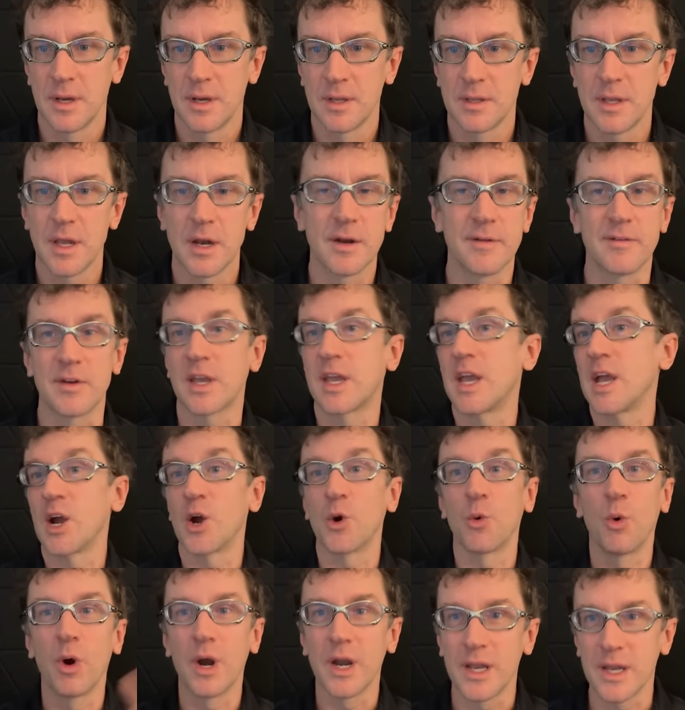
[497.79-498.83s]
They don't even
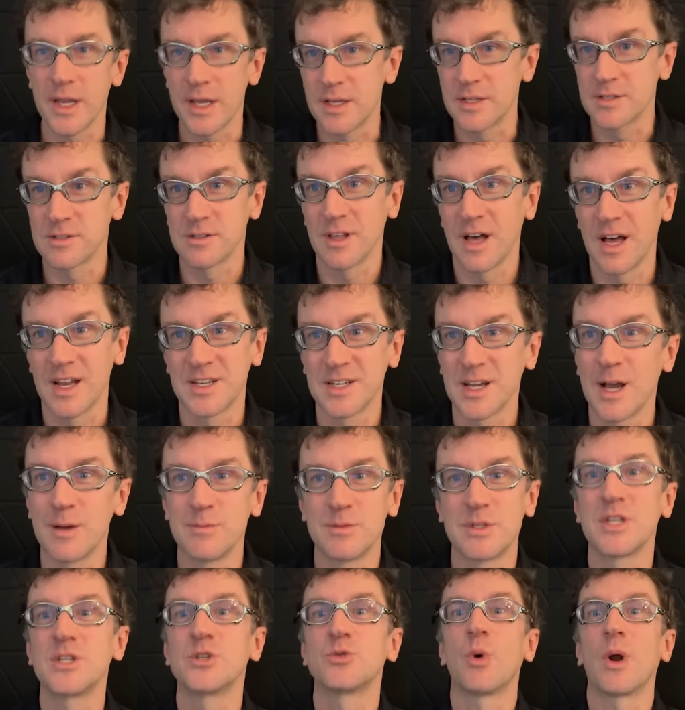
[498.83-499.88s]
care what it is. A lot of
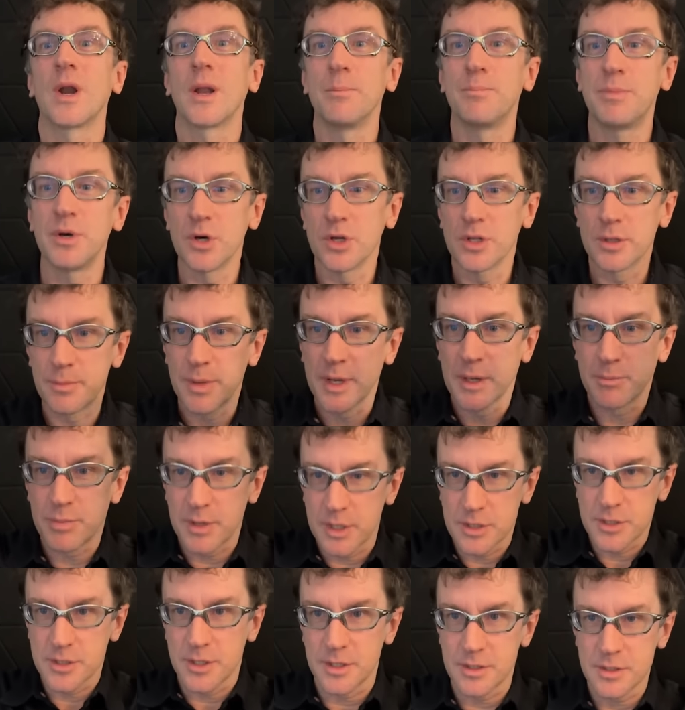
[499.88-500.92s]
times, they just want to build a big
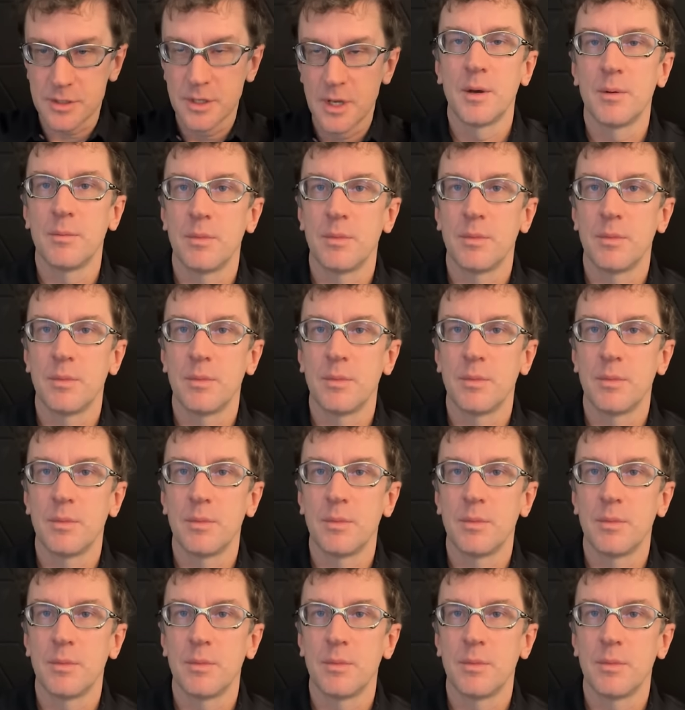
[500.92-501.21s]
business.